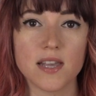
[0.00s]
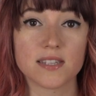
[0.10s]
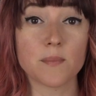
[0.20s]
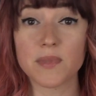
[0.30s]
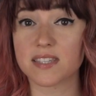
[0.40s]

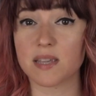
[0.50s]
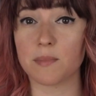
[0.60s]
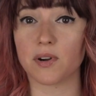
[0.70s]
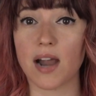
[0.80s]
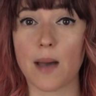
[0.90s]
Something
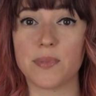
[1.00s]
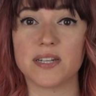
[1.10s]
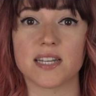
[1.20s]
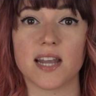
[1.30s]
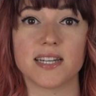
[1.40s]
similar
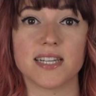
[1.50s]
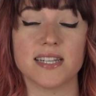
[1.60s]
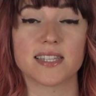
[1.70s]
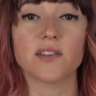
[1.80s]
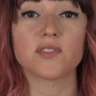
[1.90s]
happened in
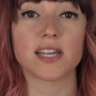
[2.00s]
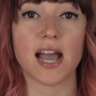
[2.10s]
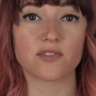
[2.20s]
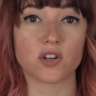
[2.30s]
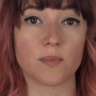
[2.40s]
nineteen seventy
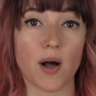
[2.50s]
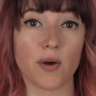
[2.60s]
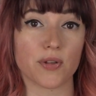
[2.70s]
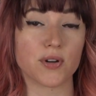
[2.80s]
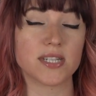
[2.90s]
after
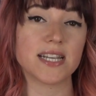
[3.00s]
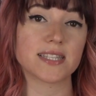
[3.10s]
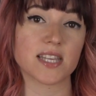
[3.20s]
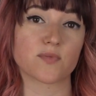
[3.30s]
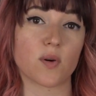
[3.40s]
Apollo
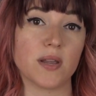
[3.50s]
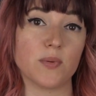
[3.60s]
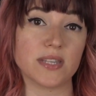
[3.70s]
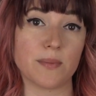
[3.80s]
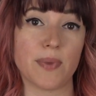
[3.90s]
thirteen's S four B
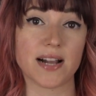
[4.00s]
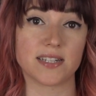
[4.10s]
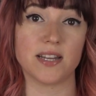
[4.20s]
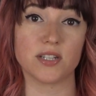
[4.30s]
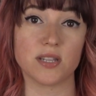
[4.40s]
was
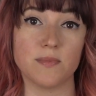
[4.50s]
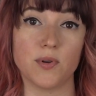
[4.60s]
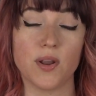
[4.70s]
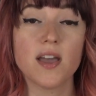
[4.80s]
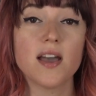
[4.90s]
impacted into the
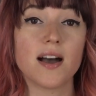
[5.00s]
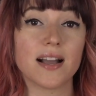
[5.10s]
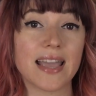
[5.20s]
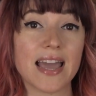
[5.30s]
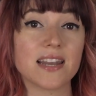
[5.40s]
moon,
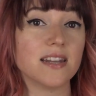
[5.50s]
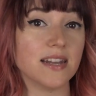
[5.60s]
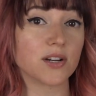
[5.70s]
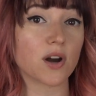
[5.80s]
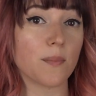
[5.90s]
again
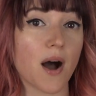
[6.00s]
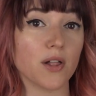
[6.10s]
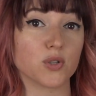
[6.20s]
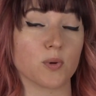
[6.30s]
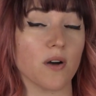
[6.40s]
near
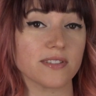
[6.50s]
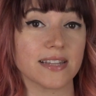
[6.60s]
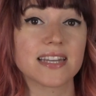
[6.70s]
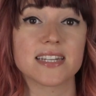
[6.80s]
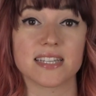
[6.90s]
Apollo twelve's
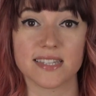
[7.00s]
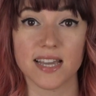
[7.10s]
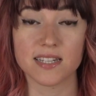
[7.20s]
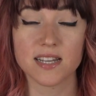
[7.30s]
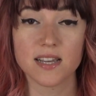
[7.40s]
landing
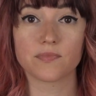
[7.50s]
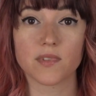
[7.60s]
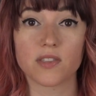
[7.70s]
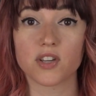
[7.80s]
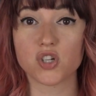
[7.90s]
site.
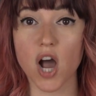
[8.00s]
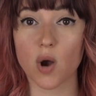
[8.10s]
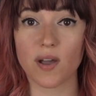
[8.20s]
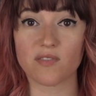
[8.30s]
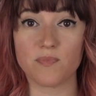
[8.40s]
The
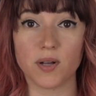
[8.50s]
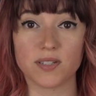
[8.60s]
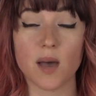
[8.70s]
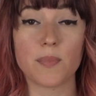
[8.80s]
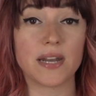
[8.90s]
shockwave
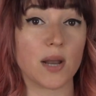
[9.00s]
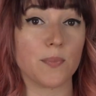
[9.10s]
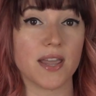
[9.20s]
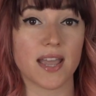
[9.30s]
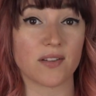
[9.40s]
built up and hit a
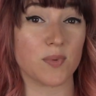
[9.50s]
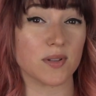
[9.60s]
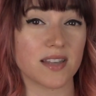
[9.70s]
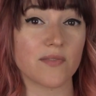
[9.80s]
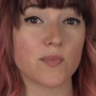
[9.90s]
peak after
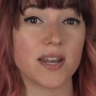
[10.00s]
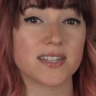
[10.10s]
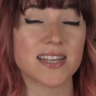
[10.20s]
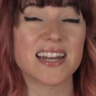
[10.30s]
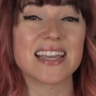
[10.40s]
about seven
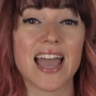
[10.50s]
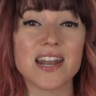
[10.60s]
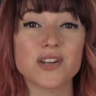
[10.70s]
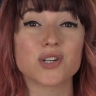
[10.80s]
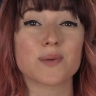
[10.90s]
minutes, and
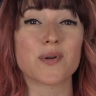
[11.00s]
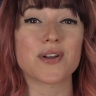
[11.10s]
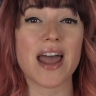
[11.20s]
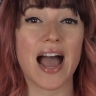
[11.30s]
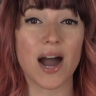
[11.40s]
again it took about
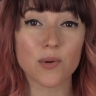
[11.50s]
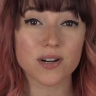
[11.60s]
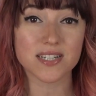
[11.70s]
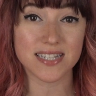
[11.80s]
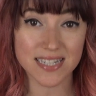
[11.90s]
an
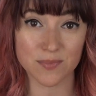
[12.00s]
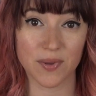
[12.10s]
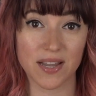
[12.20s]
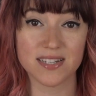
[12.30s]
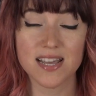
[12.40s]
hour to
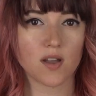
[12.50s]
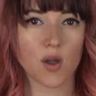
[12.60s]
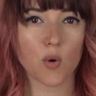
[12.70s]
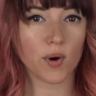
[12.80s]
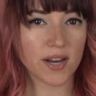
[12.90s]
dissipate.
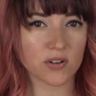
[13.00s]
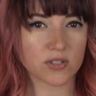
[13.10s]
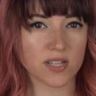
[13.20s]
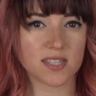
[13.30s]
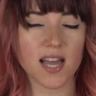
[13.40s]
What
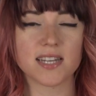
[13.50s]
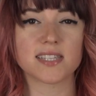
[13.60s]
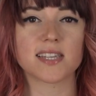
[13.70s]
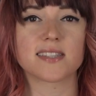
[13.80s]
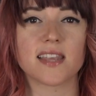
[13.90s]
interested
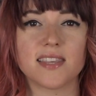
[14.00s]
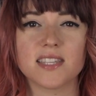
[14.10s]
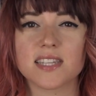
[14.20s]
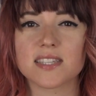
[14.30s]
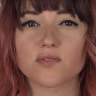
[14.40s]
scientists is that
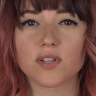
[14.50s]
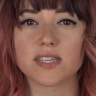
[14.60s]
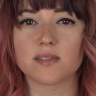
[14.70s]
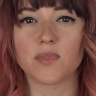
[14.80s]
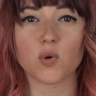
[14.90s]
this isn't
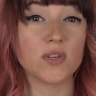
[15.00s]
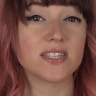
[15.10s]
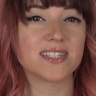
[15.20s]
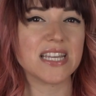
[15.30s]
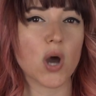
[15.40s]
really something we
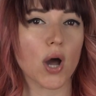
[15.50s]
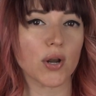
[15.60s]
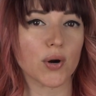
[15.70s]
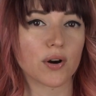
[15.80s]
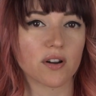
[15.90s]
see
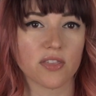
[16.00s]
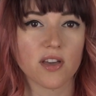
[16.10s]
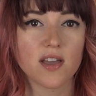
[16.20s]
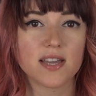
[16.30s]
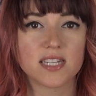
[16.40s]
on Earth.
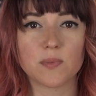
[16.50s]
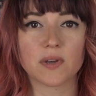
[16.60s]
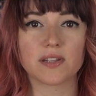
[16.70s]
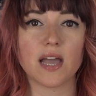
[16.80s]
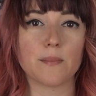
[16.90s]

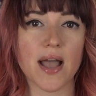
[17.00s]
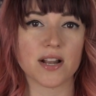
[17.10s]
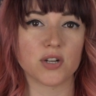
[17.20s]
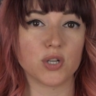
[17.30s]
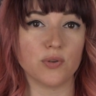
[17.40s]
Typically, a
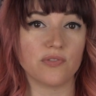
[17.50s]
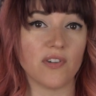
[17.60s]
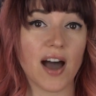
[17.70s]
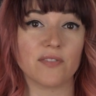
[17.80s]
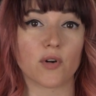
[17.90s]
magnitude
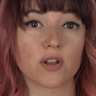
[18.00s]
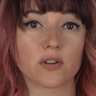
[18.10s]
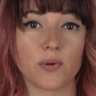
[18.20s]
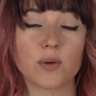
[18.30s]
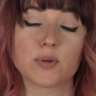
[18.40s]
five
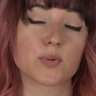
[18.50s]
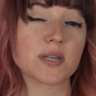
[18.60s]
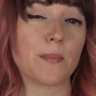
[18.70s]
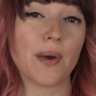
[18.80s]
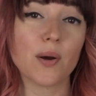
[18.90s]
earthquake, which was
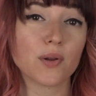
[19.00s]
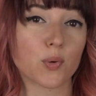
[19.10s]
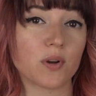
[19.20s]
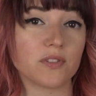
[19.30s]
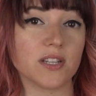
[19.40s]
about
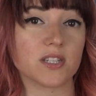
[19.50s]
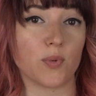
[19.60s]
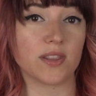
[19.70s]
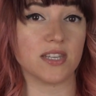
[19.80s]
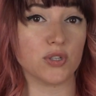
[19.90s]
equivalent to
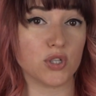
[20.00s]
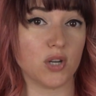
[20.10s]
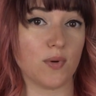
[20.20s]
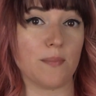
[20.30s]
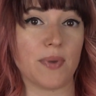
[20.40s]
what these
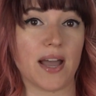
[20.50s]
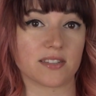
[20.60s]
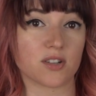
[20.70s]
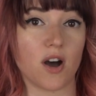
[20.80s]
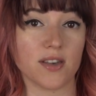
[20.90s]
two
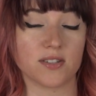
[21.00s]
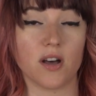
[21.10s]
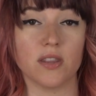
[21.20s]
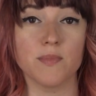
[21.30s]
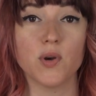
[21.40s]
impacts caused
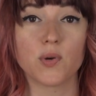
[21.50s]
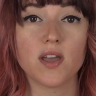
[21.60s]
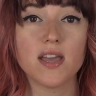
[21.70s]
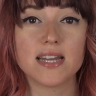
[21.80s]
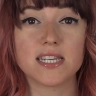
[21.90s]
on the moon,
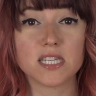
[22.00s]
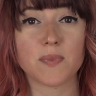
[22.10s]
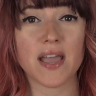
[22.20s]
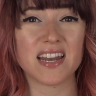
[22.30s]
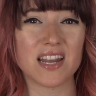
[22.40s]

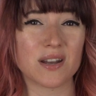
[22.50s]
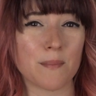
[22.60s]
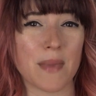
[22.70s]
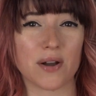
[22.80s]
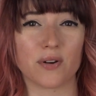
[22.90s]
dissipate in
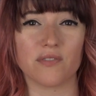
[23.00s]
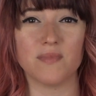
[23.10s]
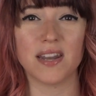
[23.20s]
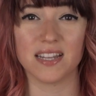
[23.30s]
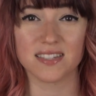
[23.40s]
a matter of
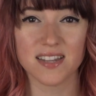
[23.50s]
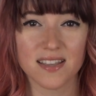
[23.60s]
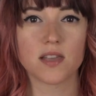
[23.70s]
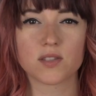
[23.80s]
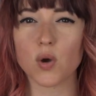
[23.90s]
minutes.
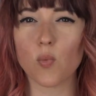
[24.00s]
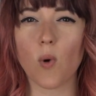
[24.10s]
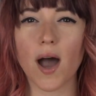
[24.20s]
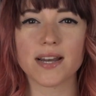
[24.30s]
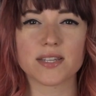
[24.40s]
So
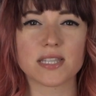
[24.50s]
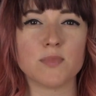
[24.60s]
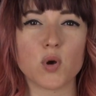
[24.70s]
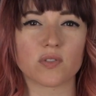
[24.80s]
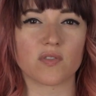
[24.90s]
why does the
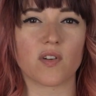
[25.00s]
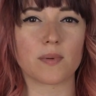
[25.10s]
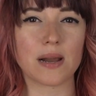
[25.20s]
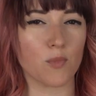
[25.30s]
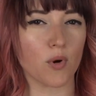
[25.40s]
moon
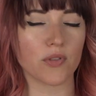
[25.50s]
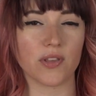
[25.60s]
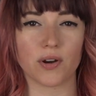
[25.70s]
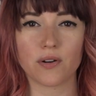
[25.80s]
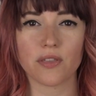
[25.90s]
reverberate more than
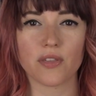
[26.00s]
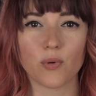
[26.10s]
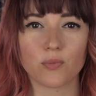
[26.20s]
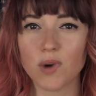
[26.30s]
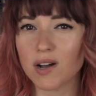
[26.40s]
the Earth?
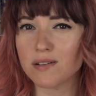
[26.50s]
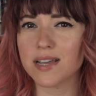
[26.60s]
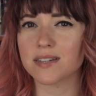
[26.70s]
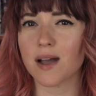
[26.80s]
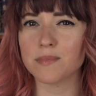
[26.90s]
Well,
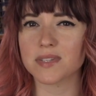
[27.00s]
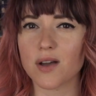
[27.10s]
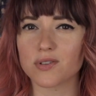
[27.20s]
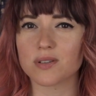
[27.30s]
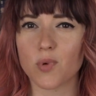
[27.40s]
it comes
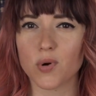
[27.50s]
down to